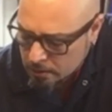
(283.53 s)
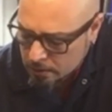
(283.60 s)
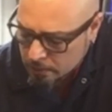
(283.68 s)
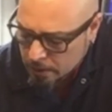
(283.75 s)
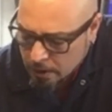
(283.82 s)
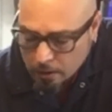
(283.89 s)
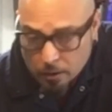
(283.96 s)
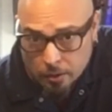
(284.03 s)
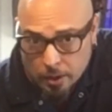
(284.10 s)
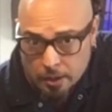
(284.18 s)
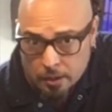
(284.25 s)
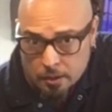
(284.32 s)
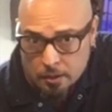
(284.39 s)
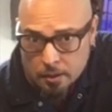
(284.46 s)
we can go
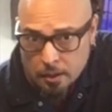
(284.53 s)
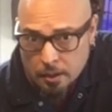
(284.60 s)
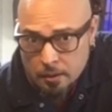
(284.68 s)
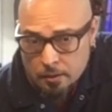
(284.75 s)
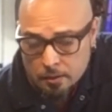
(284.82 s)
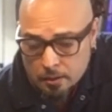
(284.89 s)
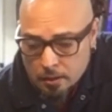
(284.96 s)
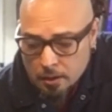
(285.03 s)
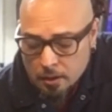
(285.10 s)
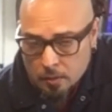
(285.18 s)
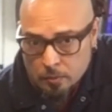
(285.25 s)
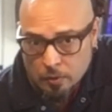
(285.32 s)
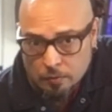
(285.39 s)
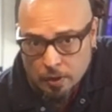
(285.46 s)
ahead and
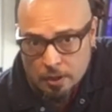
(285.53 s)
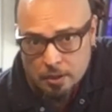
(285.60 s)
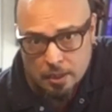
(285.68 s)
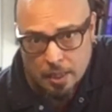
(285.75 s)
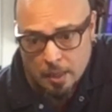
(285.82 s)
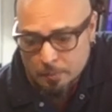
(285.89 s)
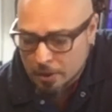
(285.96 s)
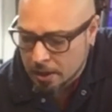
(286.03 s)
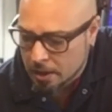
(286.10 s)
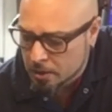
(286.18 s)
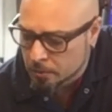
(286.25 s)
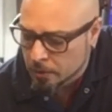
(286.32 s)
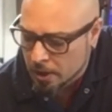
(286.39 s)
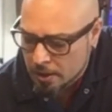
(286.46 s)
move on to the
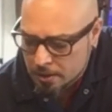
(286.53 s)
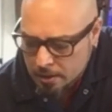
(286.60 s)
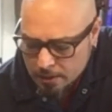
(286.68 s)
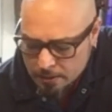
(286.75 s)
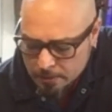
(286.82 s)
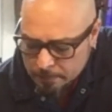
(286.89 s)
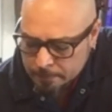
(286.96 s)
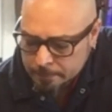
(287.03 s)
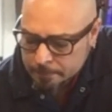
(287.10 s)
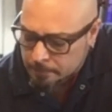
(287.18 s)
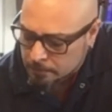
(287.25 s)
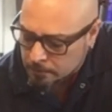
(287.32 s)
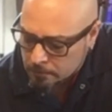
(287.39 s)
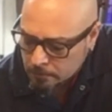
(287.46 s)
application process.
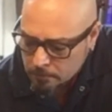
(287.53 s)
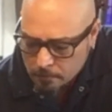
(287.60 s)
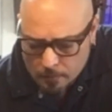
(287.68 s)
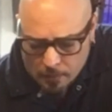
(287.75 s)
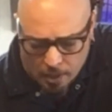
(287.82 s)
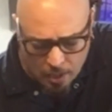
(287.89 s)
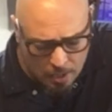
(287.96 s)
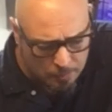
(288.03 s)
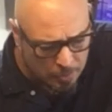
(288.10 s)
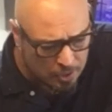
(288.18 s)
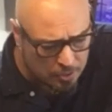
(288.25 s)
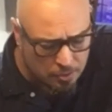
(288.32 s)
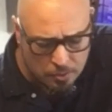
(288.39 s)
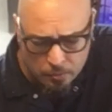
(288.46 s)
I
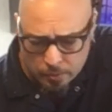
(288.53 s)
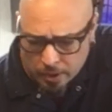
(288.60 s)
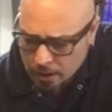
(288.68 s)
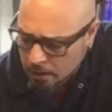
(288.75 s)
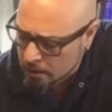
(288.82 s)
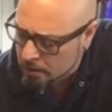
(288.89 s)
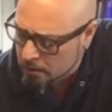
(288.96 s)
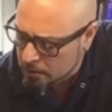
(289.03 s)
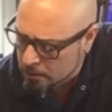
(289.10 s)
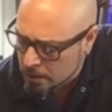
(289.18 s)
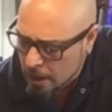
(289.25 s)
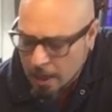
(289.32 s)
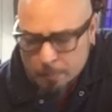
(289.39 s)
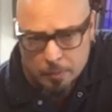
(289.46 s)
bought 3
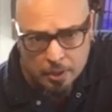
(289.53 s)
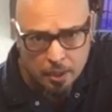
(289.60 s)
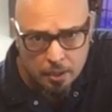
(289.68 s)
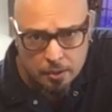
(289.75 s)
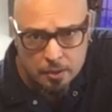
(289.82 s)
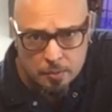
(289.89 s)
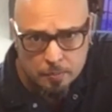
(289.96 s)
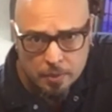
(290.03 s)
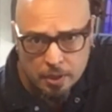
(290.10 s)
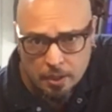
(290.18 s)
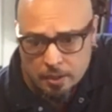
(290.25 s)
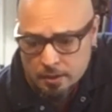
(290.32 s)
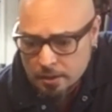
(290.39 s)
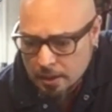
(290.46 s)
applicators
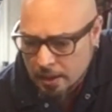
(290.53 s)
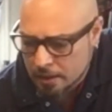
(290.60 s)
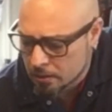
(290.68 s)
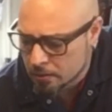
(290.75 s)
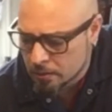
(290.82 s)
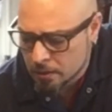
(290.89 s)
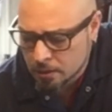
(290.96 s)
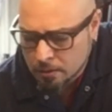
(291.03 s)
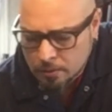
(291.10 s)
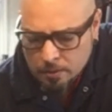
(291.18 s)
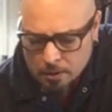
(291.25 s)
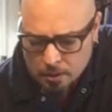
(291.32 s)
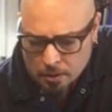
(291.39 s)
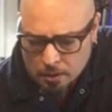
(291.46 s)
because I don't know
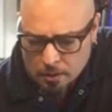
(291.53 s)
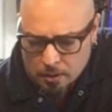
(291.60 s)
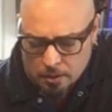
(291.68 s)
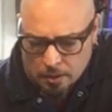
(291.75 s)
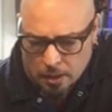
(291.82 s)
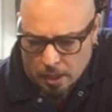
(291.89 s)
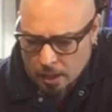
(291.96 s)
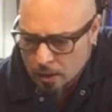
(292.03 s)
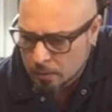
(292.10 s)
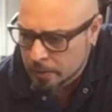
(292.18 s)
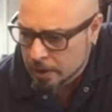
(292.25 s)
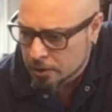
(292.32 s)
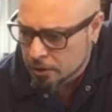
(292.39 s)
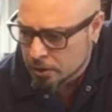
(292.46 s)
how
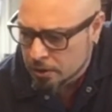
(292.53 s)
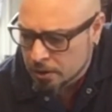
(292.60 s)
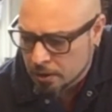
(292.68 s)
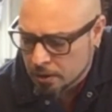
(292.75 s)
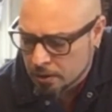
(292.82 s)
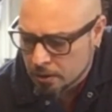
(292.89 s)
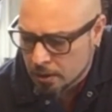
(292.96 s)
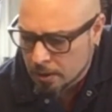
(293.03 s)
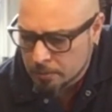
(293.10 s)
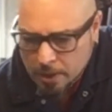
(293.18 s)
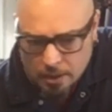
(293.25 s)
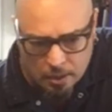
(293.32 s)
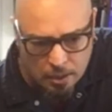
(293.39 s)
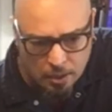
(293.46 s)
much I'm
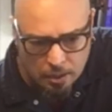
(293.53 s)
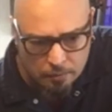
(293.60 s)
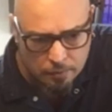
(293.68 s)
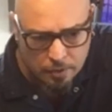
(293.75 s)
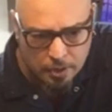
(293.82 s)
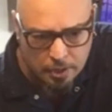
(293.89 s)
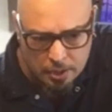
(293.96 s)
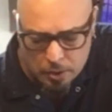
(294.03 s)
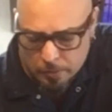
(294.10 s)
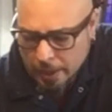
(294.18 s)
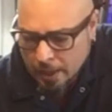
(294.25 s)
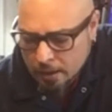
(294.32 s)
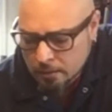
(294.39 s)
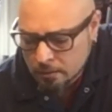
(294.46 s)
gonna need for each
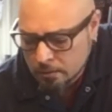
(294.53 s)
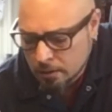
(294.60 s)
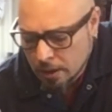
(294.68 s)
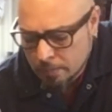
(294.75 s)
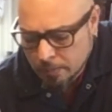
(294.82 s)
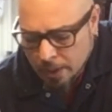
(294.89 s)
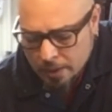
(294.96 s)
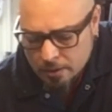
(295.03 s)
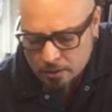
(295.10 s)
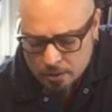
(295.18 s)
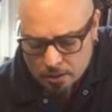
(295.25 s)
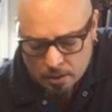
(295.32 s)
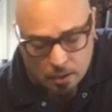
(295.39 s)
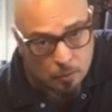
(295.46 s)
panel. I might
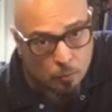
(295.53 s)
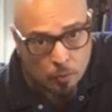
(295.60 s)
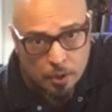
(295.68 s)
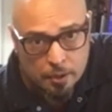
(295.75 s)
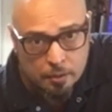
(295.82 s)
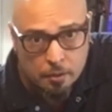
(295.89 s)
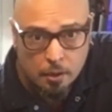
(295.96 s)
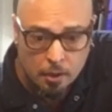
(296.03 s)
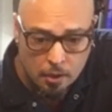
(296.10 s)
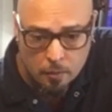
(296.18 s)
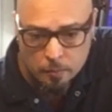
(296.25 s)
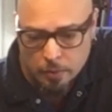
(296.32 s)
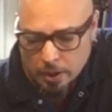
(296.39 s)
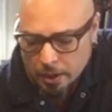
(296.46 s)
just need 1,
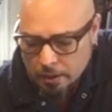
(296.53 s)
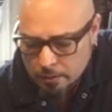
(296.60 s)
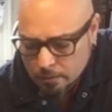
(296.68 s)
but